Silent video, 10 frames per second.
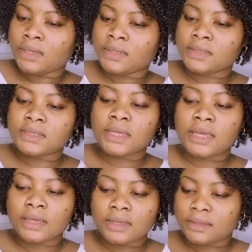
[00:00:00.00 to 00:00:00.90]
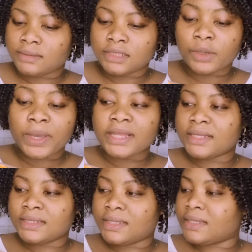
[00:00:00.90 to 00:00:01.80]
see the way
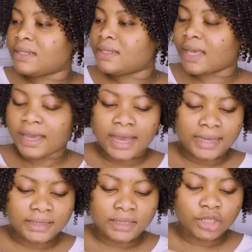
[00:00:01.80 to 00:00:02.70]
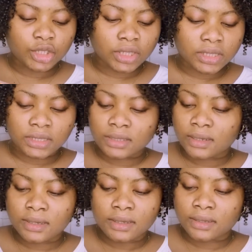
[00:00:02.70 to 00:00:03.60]
they did it, and guys, it just
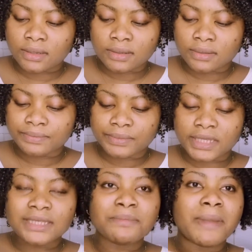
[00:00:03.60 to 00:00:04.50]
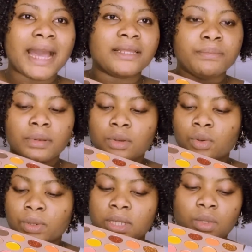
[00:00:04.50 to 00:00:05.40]
is
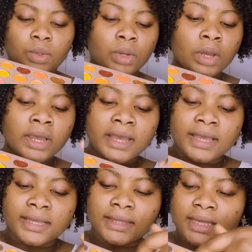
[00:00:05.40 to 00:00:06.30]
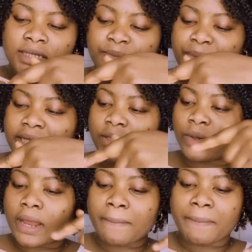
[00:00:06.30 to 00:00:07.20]
mind-blowing. Look, in this
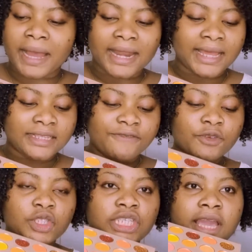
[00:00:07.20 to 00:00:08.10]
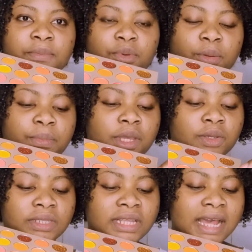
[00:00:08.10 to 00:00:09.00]
particular palette, if you check
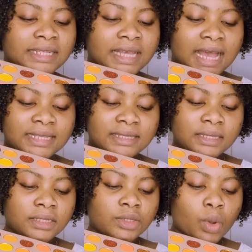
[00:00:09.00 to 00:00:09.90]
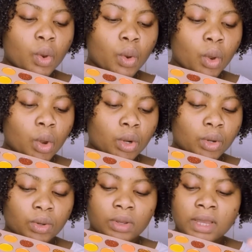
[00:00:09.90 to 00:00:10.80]
properly, you see that it has its own
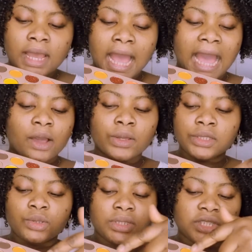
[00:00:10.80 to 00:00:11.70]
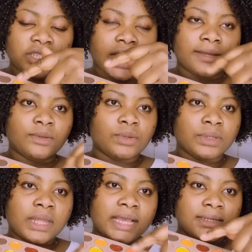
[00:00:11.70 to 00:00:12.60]
color according to the
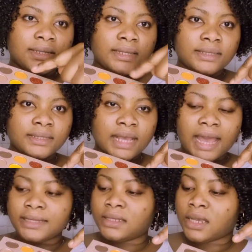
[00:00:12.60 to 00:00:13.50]
shadow that is inside.